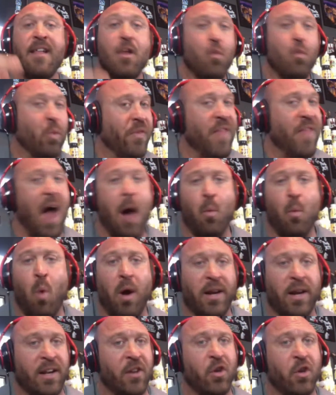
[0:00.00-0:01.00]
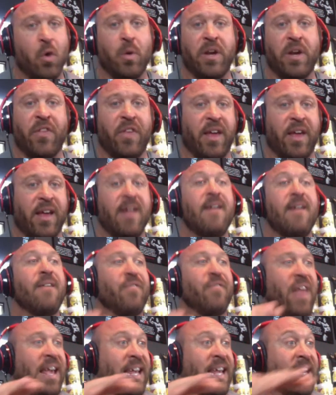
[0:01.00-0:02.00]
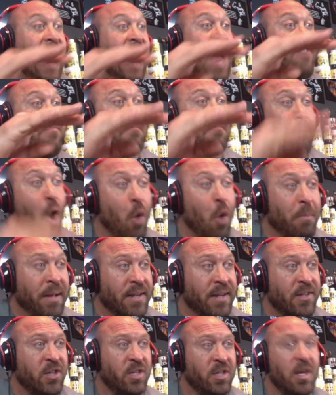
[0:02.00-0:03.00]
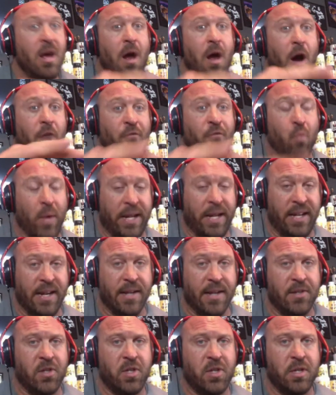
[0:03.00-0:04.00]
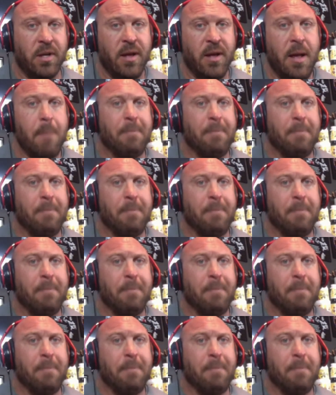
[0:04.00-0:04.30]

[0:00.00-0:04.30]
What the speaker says: with not wanting to do anything, they can have moments of weakness,